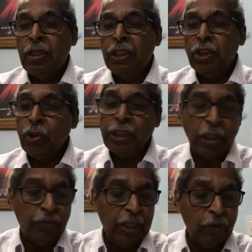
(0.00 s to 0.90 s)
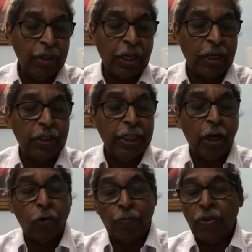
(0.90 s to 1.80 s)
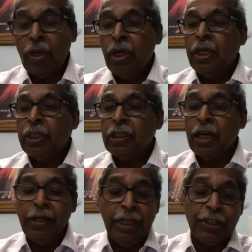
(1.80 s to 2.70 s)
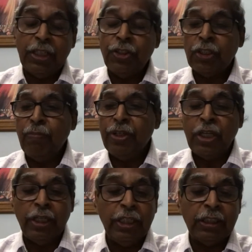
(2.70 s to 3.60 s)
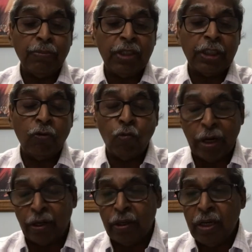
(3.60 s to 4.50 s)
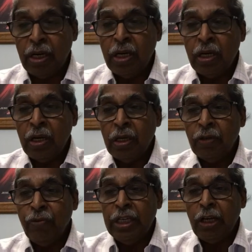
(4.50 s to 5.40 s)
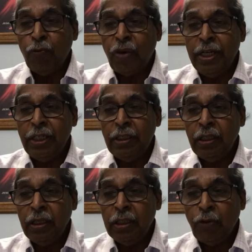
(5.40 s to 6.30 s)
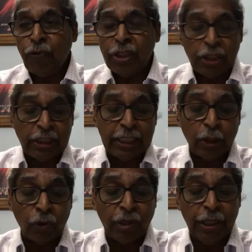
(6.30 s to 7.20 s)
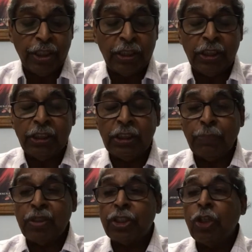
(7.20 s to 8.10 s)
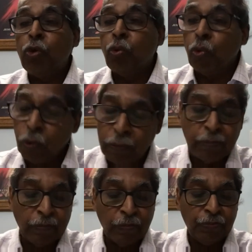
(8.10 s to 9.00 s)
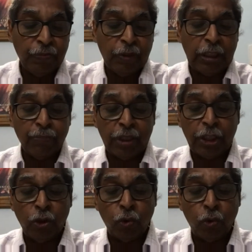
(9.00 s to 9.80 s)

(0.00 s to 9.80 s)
So certificate we shall see now. Conditions mentioned in subsection 1. We can find the first set of conditions in subsection 2. Subsection